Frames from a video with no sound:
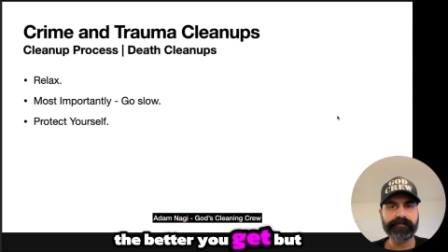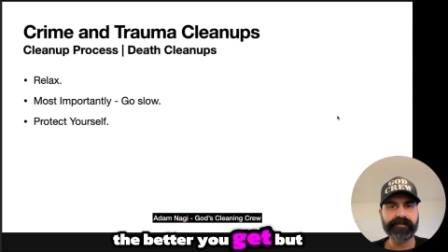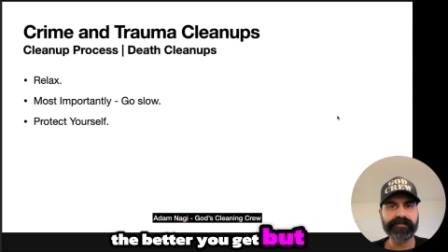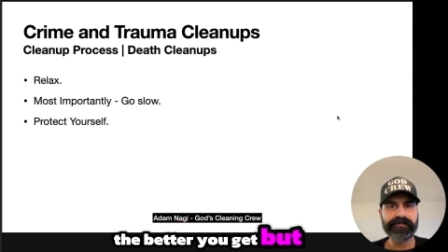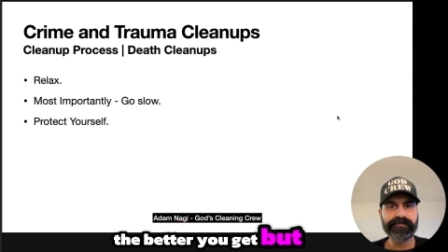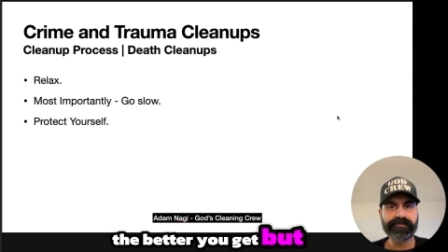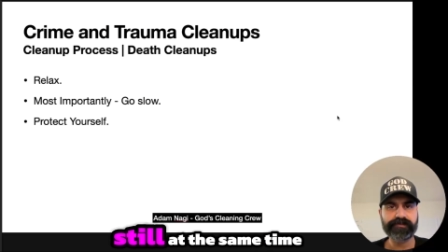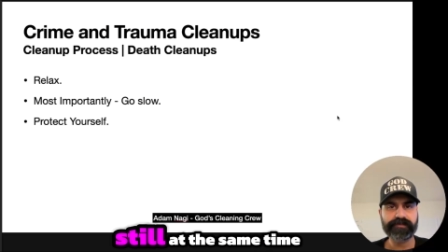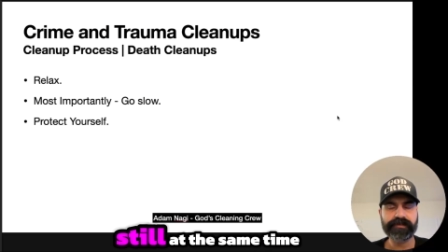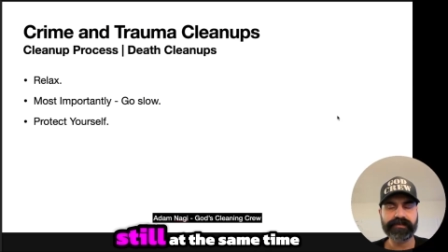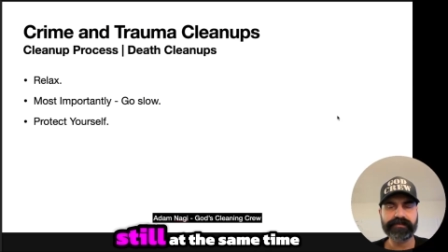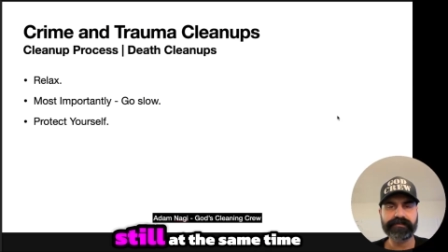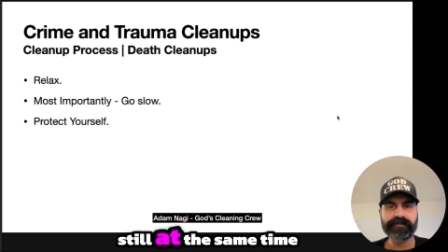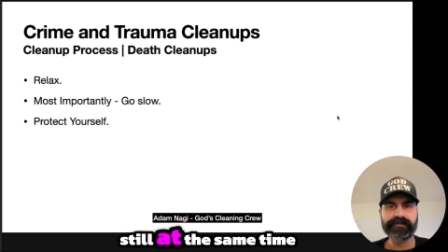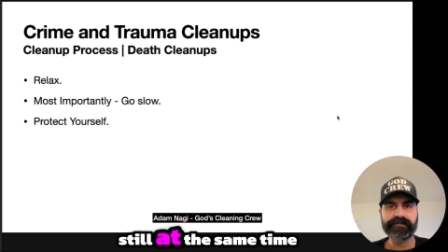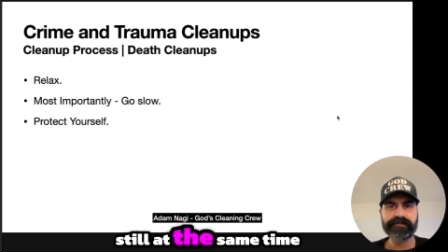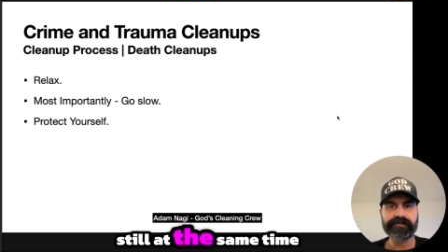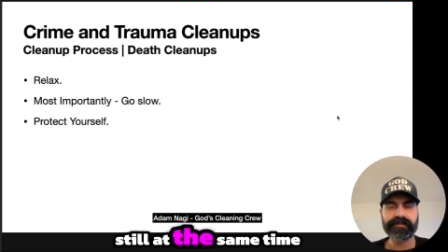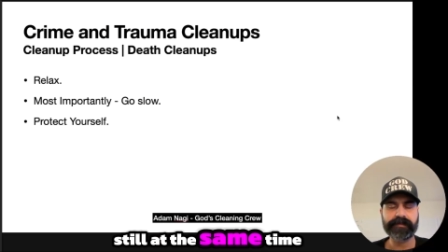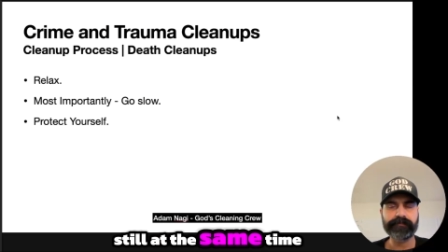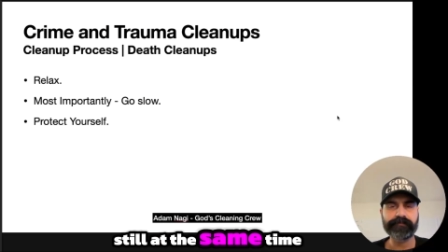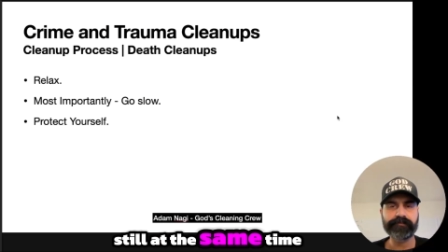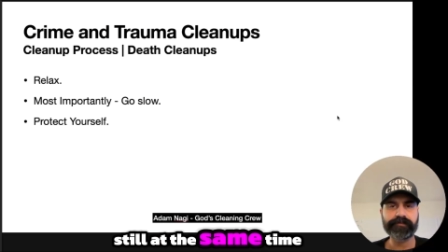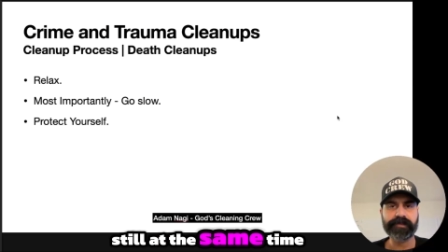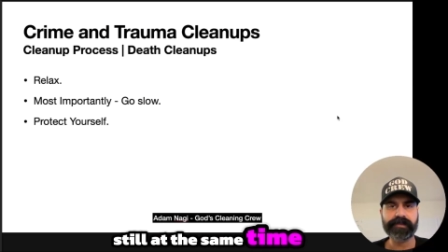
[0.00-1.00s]
But still, at the
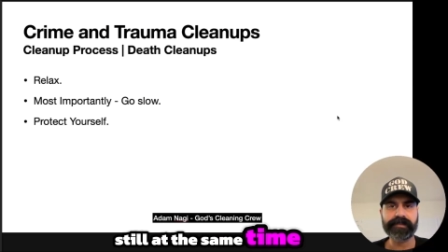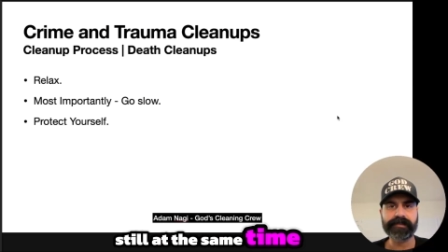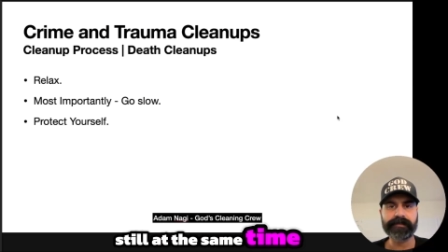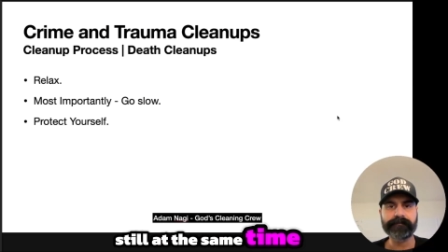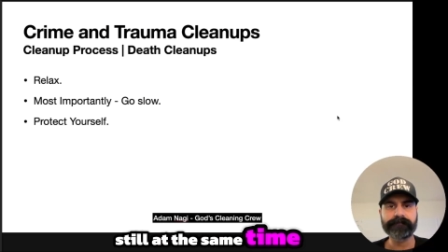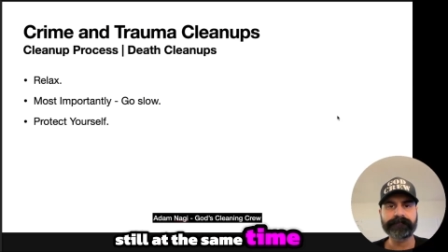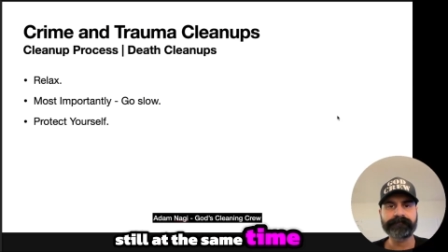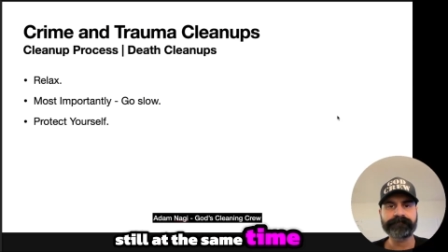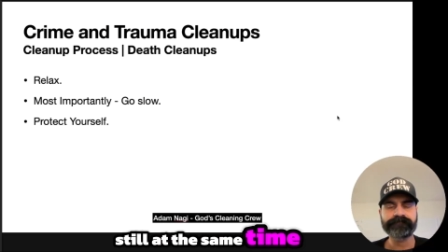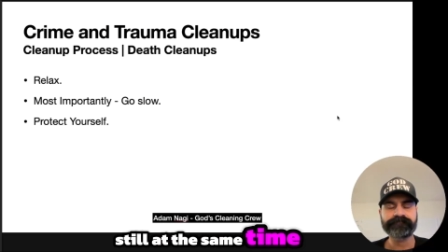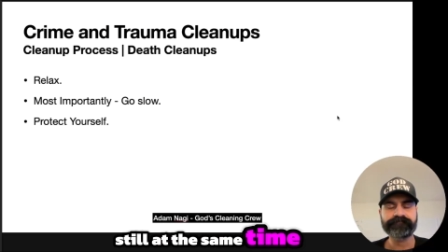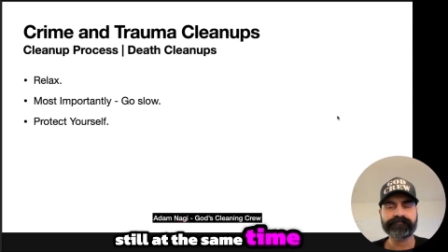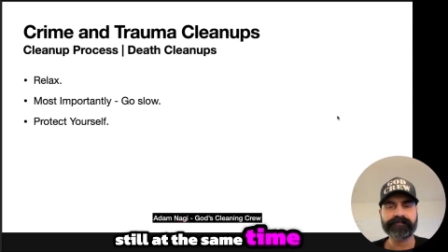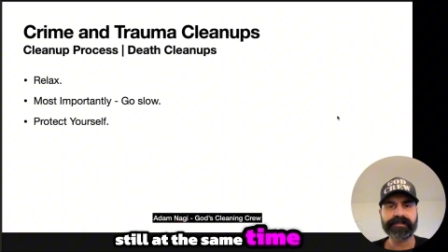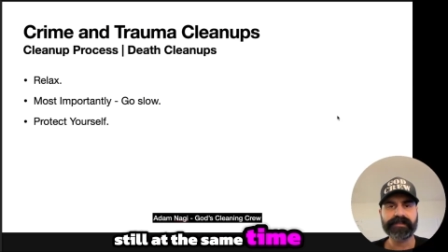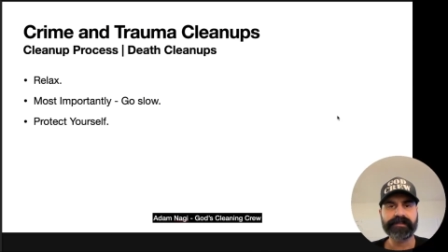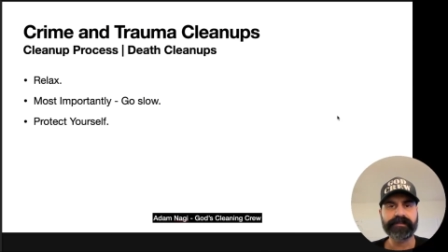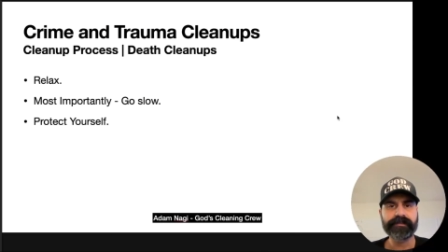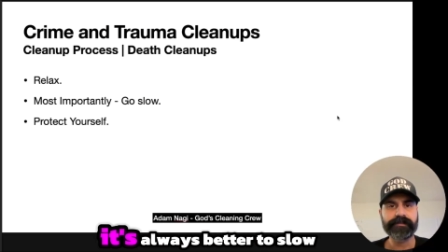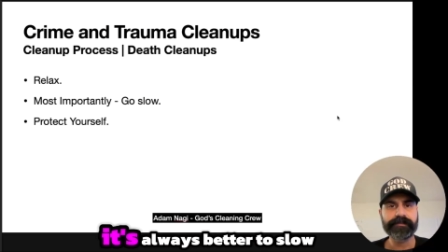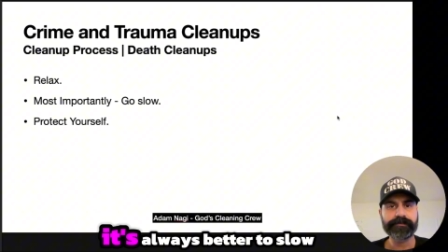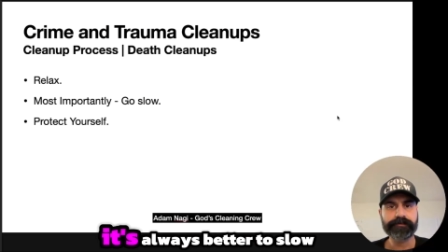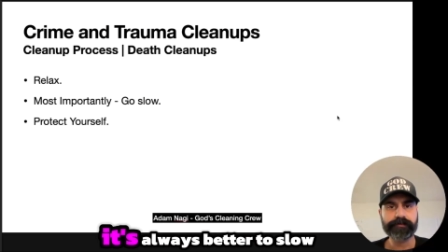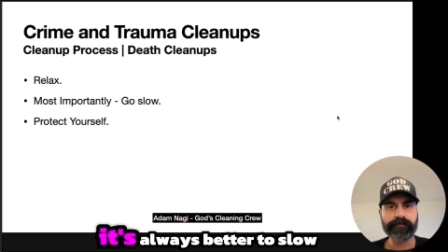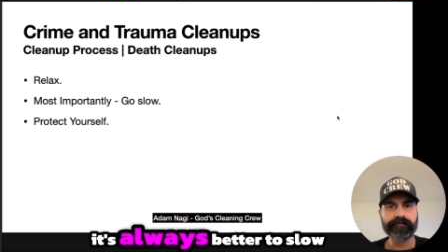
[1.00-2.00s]
same time,
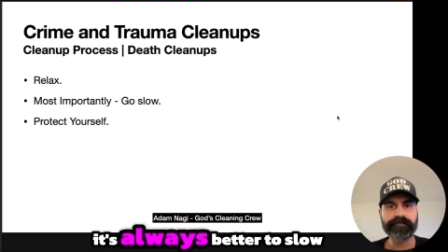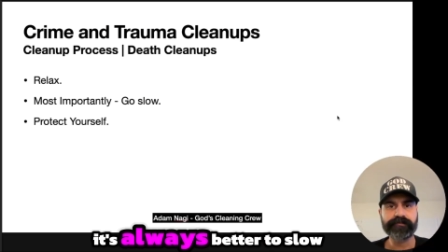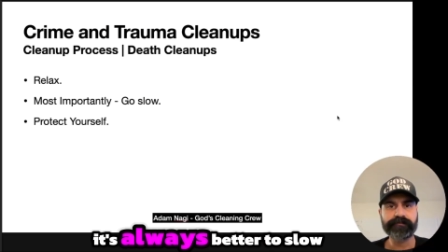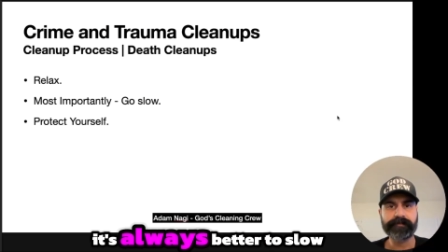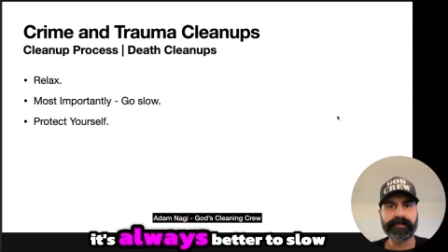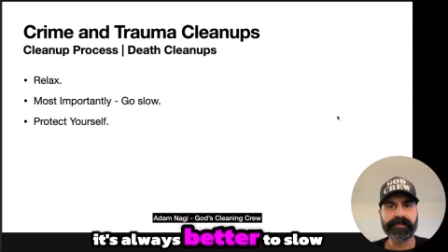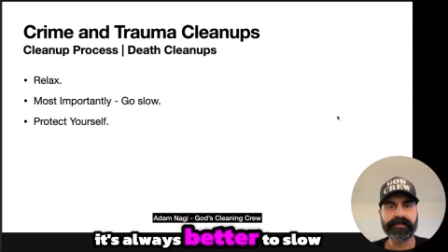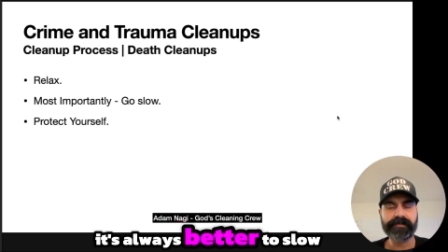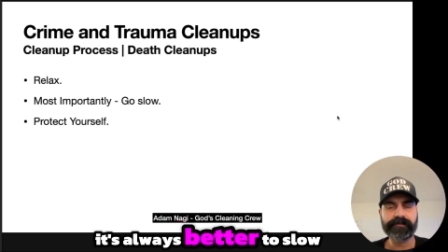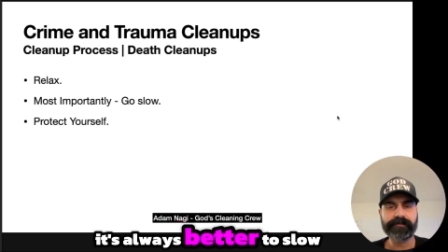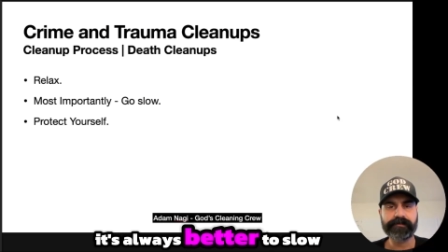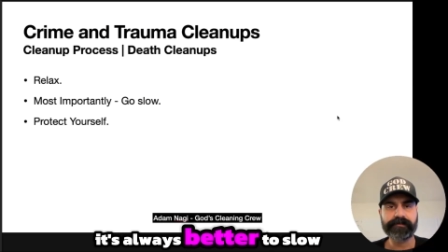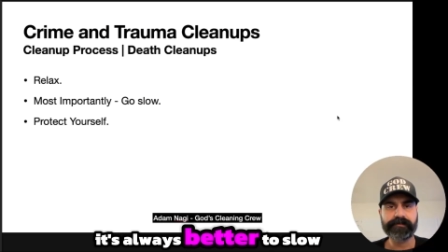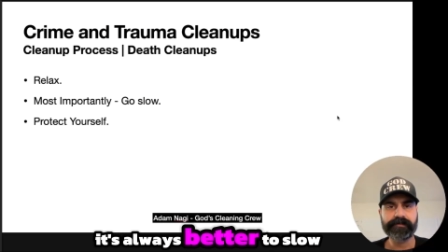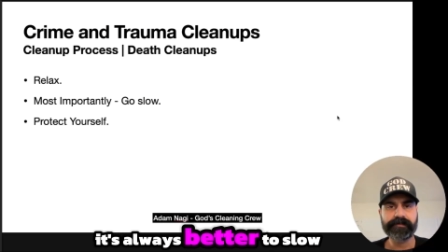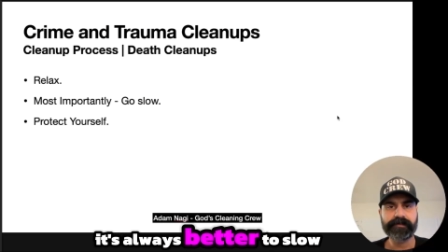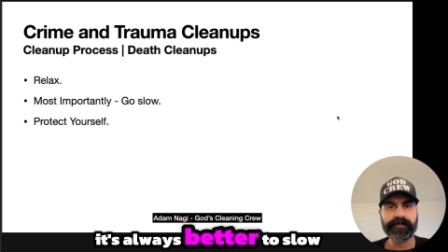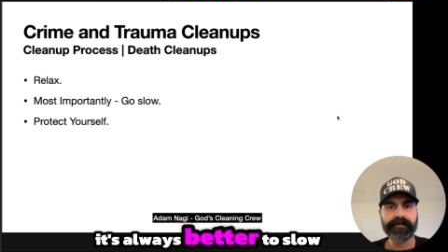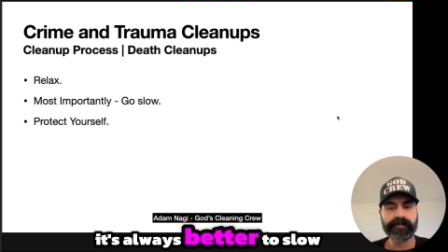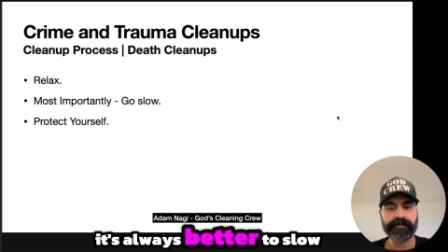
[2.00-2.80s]
it's always better